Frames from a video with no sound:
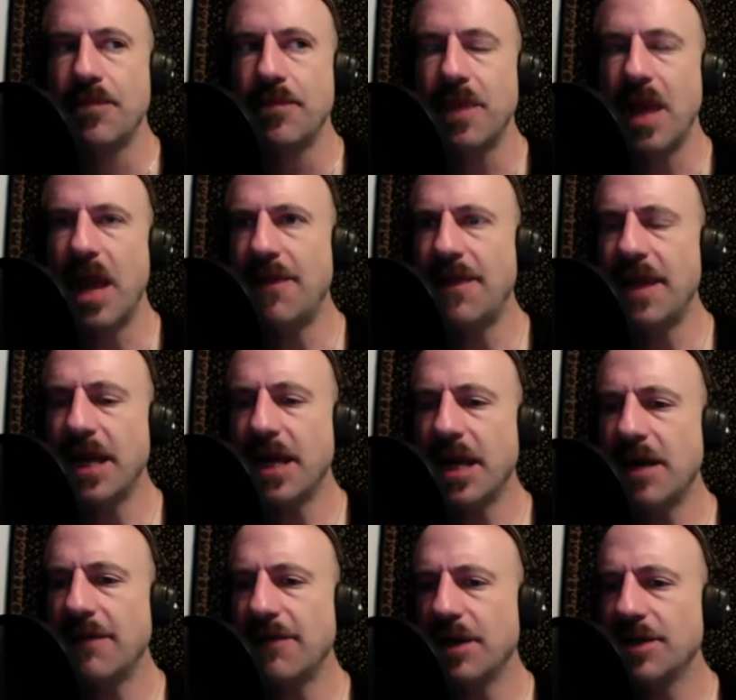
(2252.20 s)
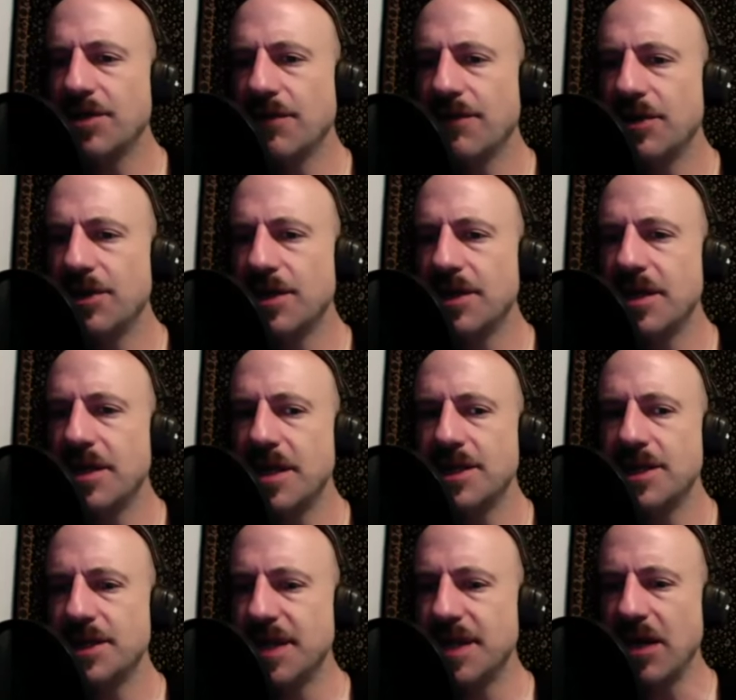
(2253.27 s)
And then it kind of cuts over to the
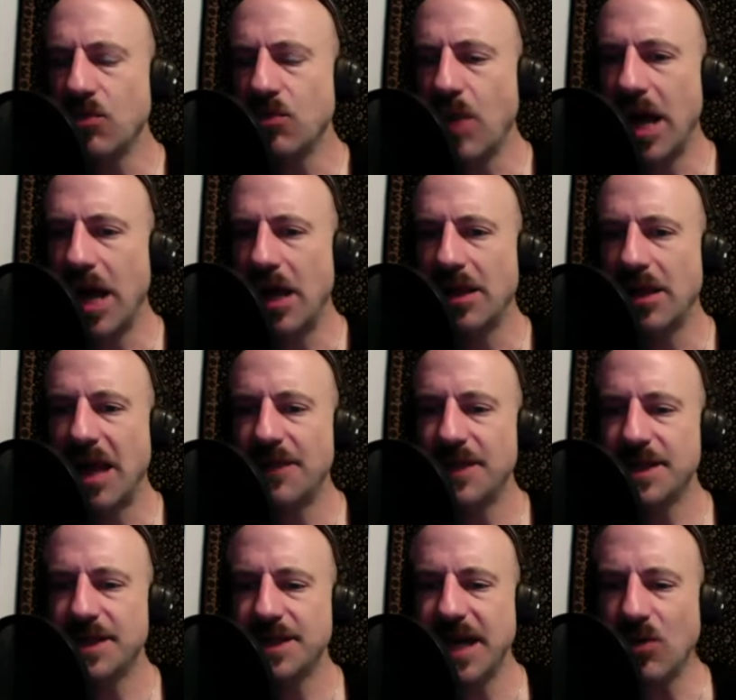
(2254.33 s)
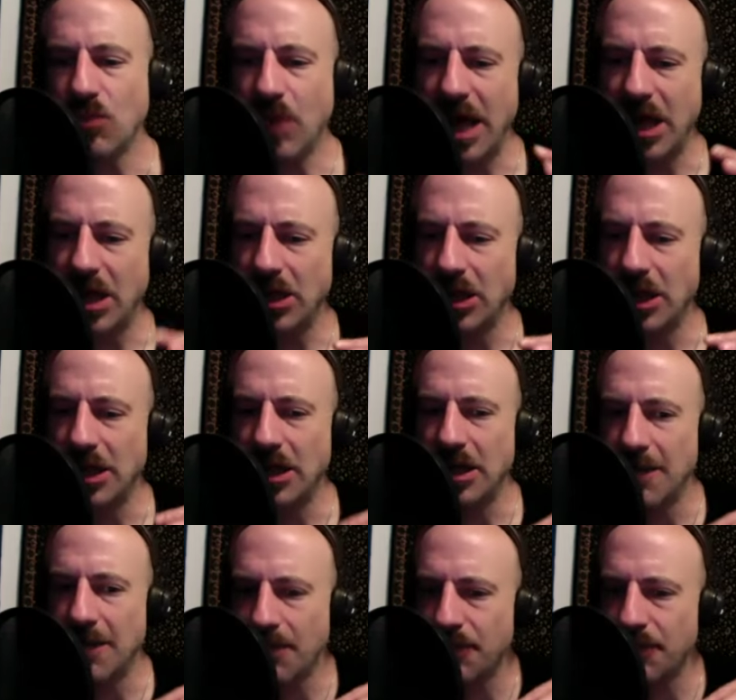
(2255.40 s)
stairwell, and the stairwell
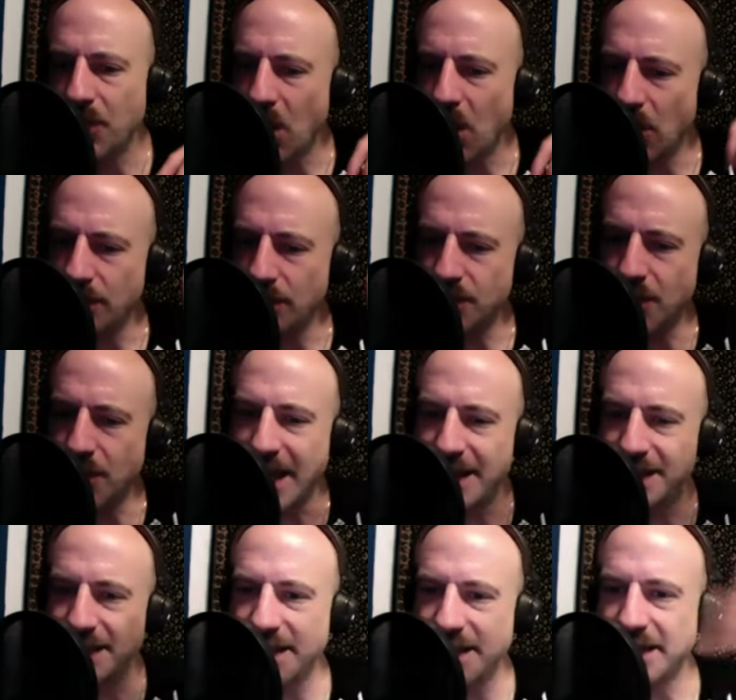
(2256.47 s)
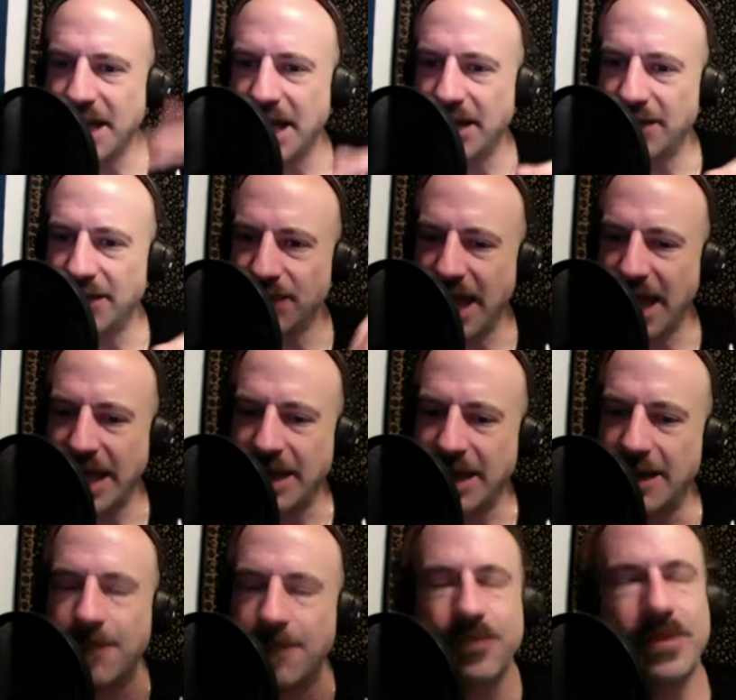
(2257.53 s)
also has these kind of like
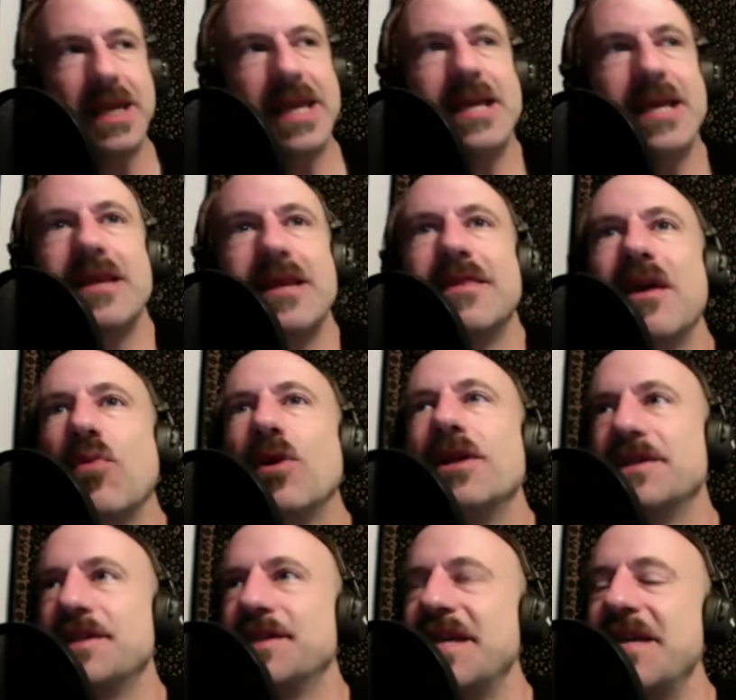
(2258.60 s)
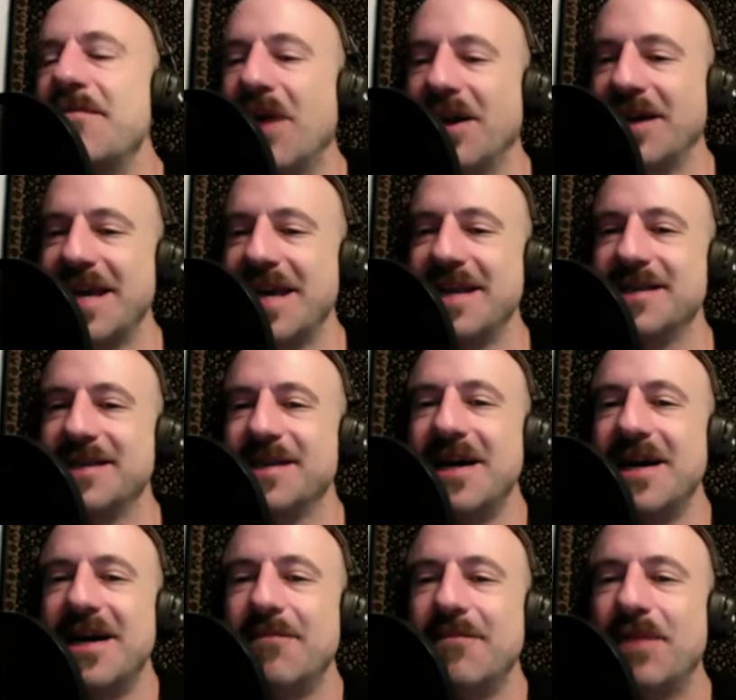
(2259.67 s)
it, they weren't sea monkeys,
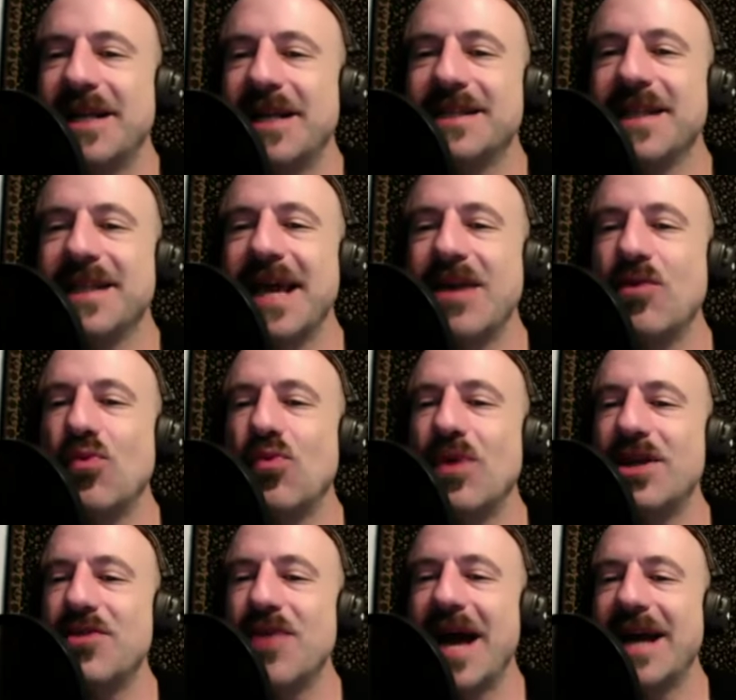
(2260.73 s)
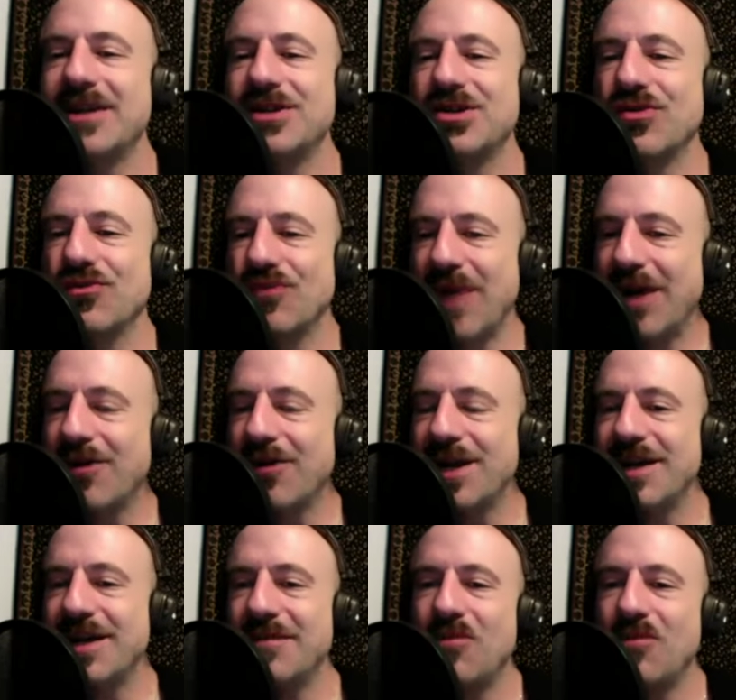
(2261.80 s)
but it's like when you had a
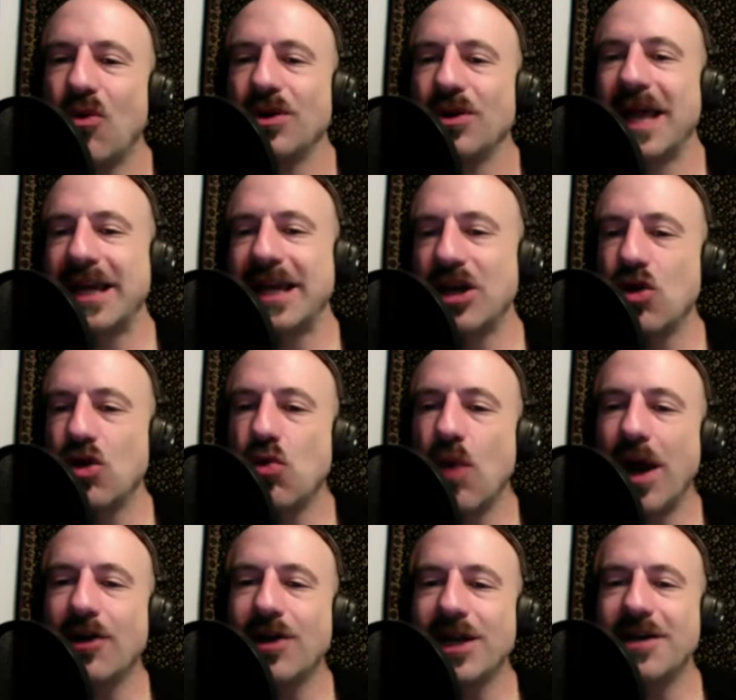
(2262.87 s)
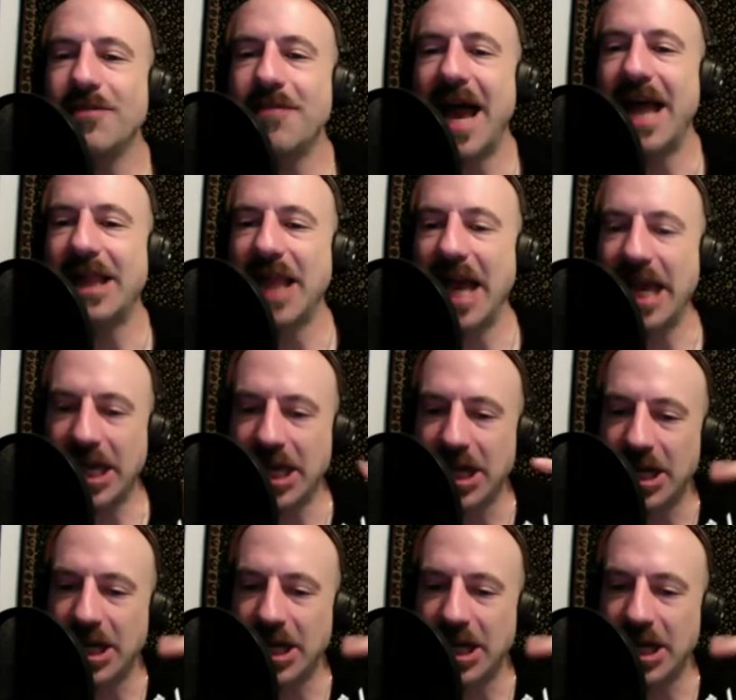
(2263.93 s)
terrarium or like an aquarium, and like